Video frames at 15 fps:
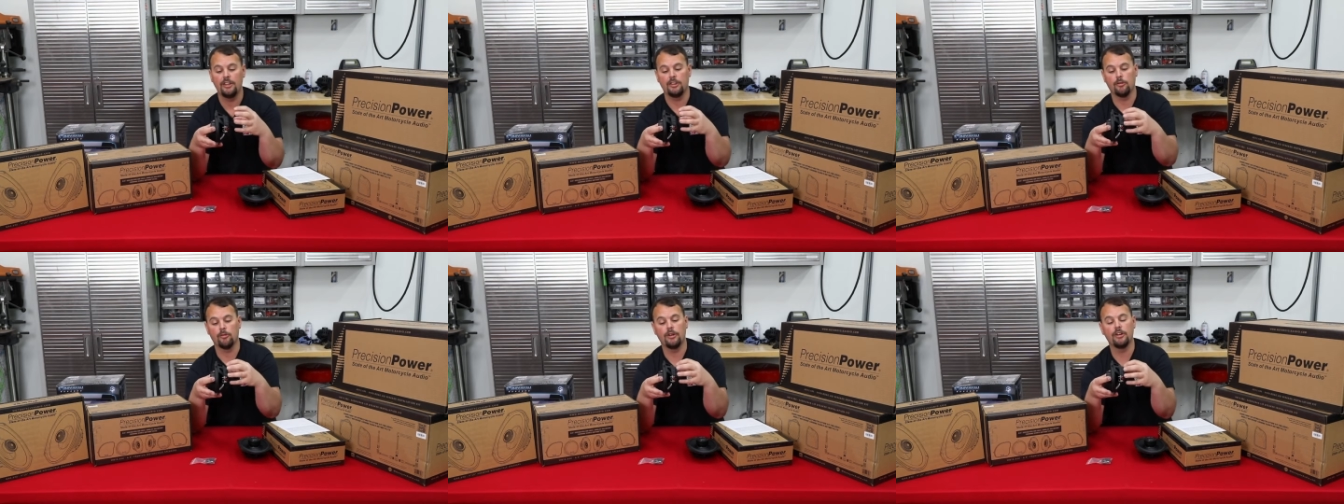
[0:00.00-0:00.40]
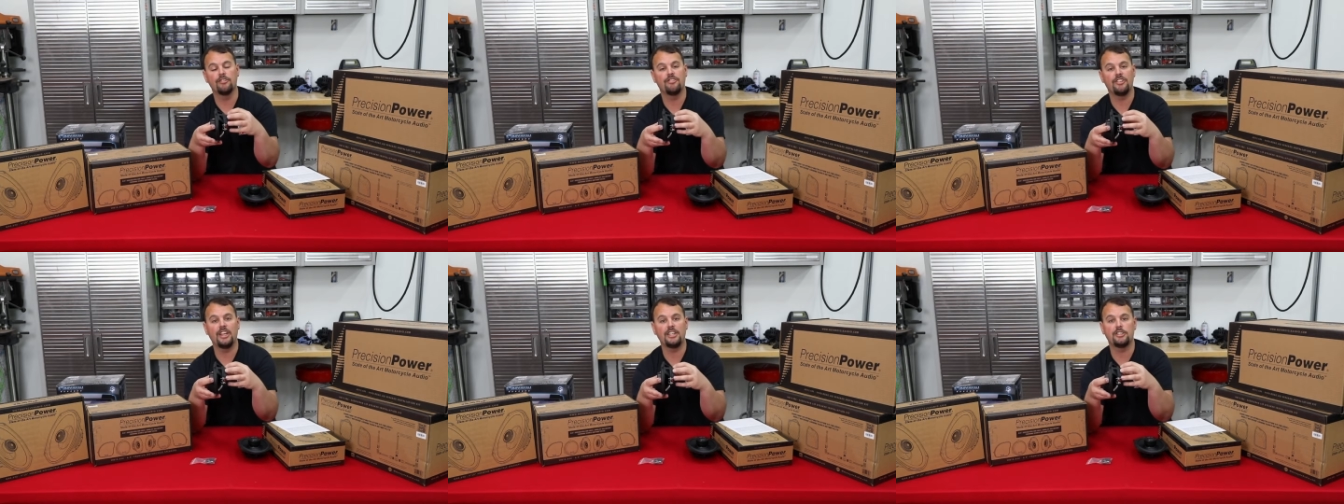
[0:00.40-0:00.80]
The rear
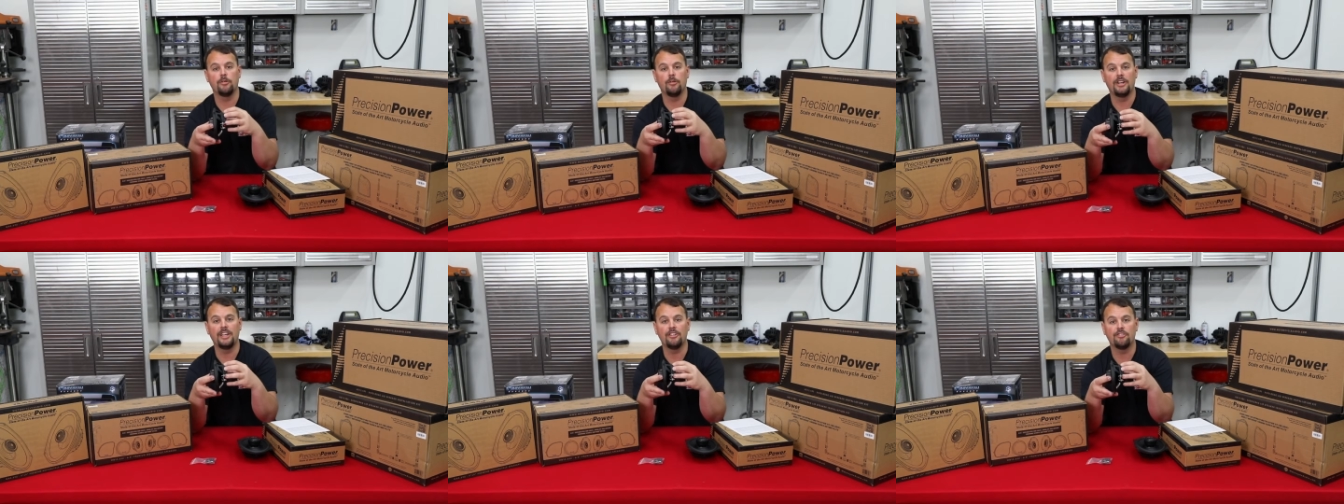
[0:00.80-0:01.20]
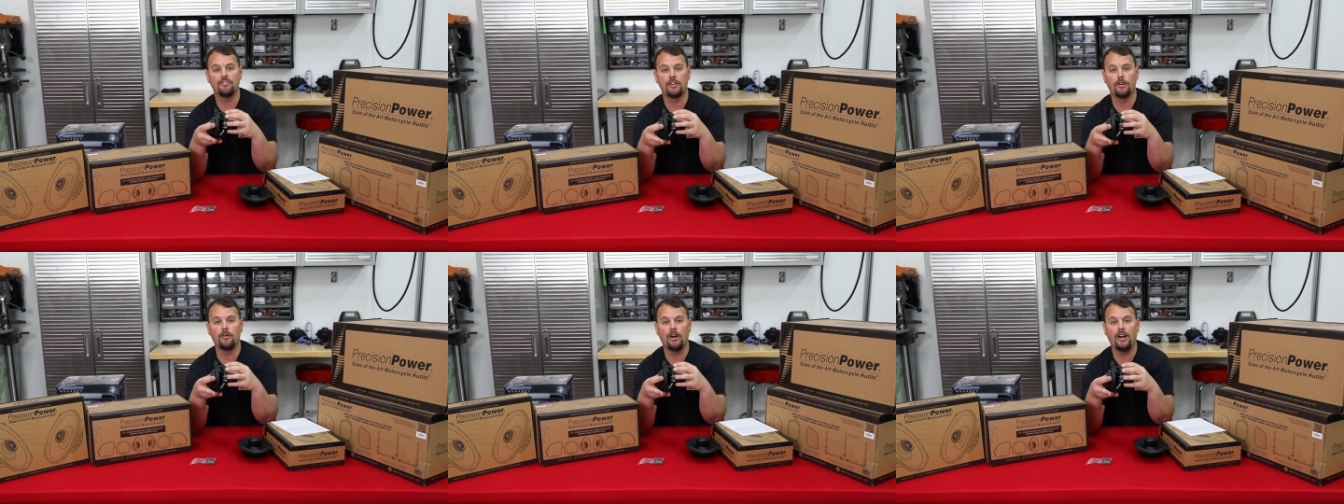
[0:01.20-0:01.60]
section would get
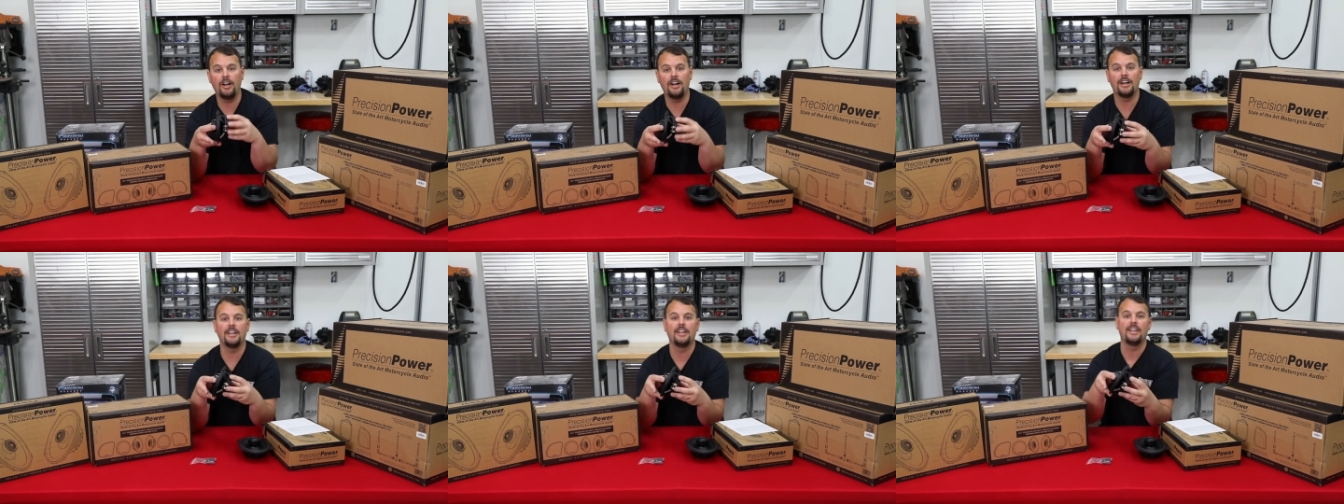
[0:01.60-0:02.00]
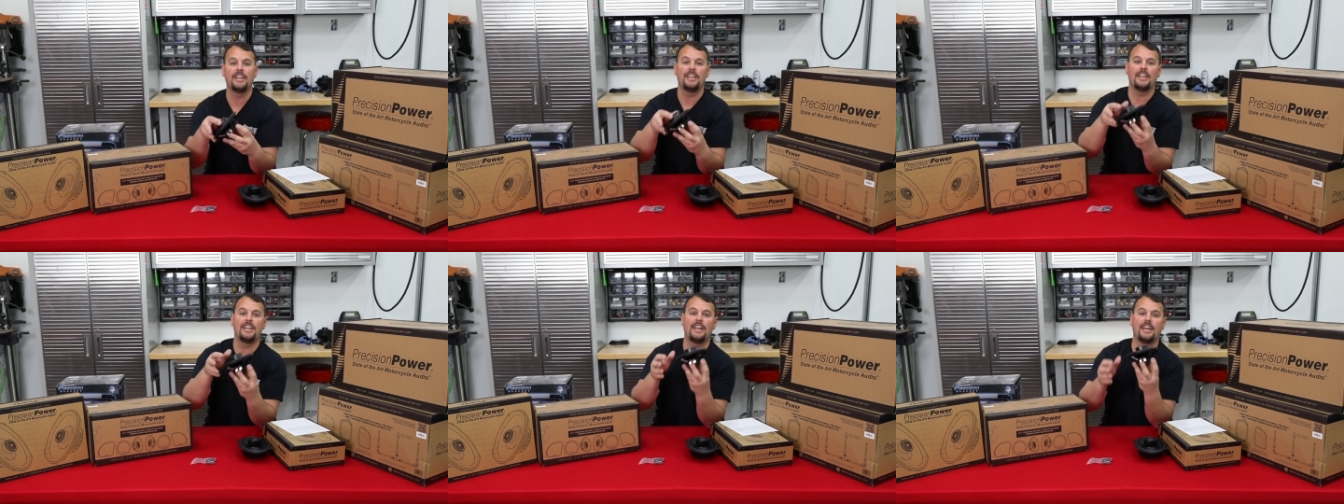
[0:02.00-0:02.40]
so hot
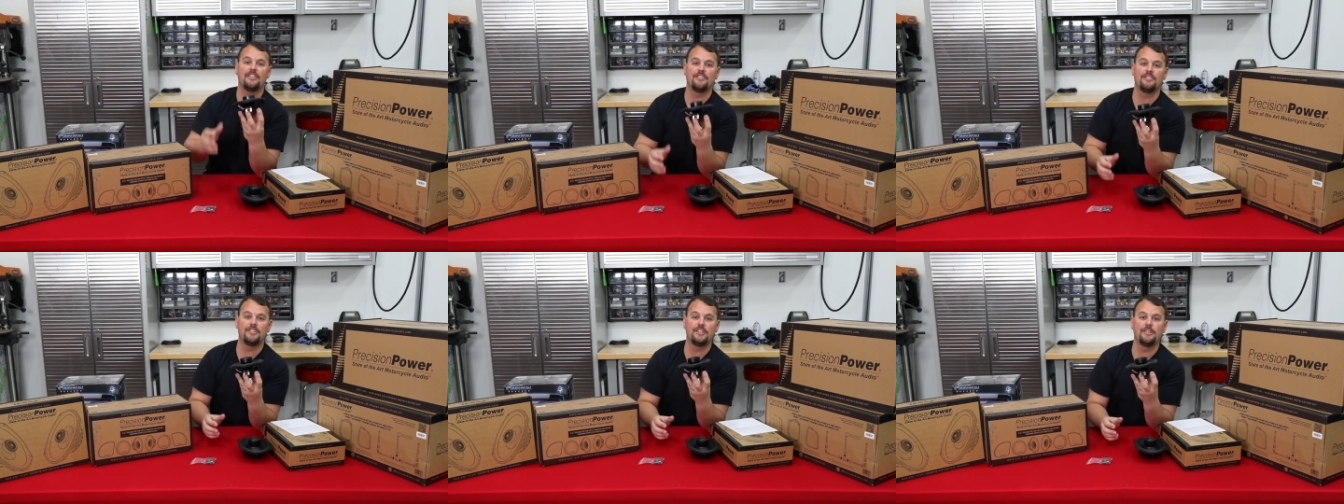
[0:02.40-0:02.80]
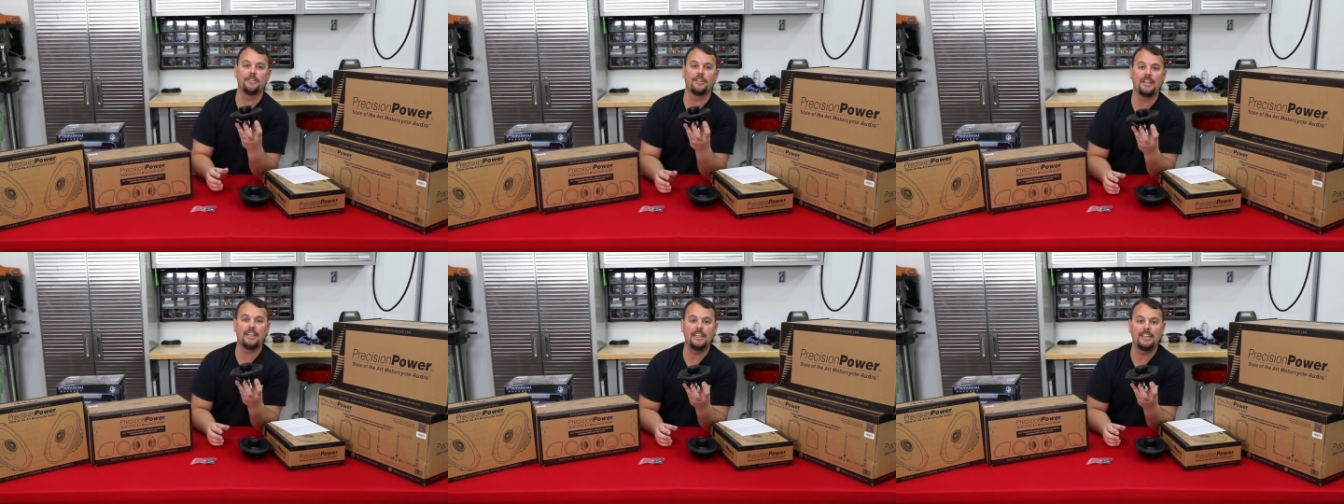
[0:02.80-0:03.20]
in that
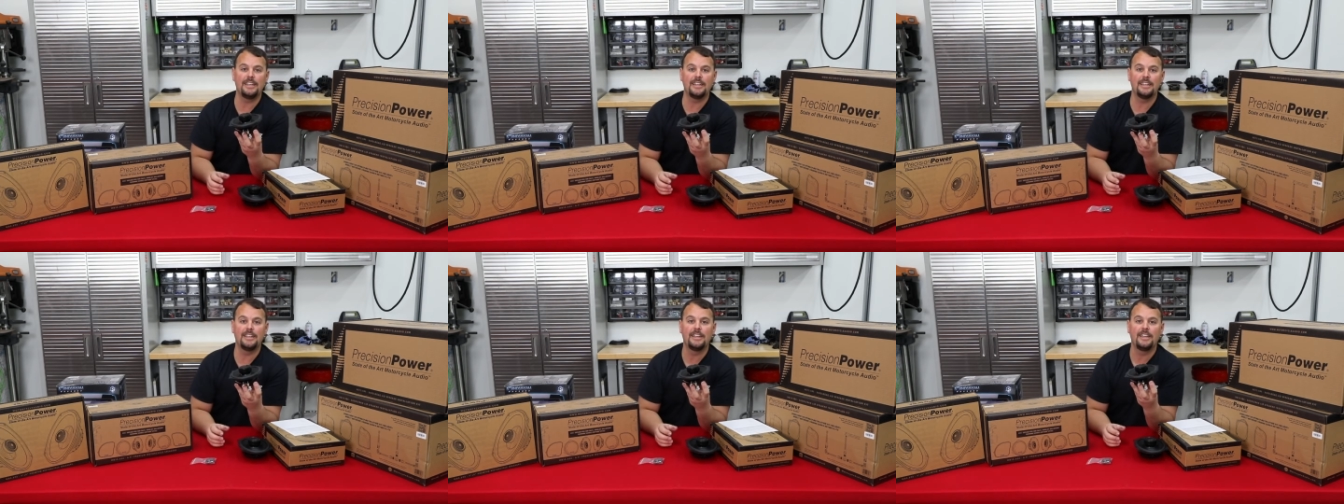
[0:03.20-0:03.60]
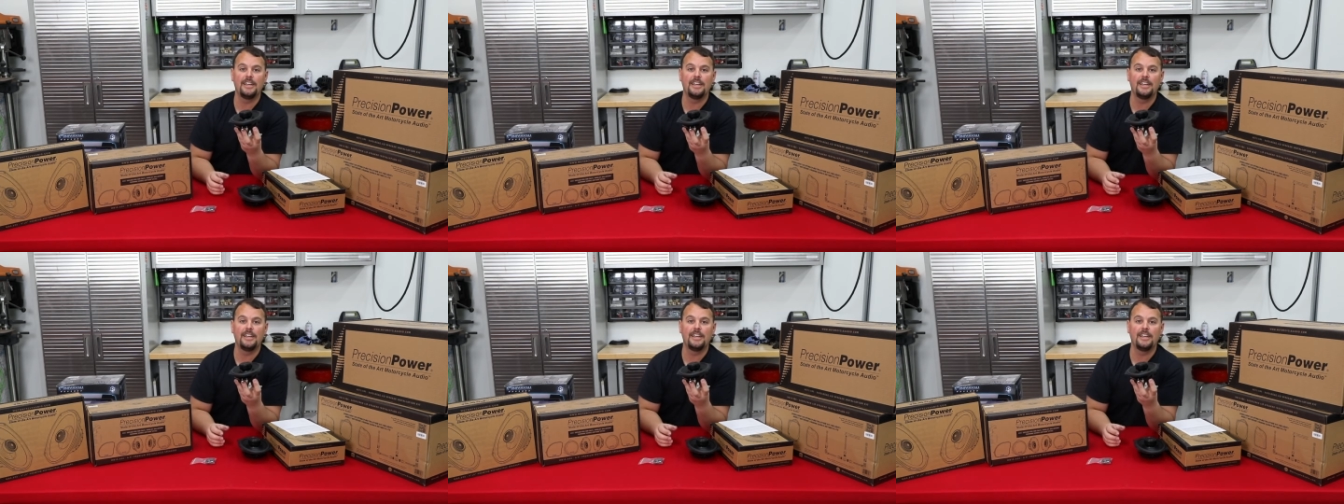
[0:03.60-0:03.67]
sealed lid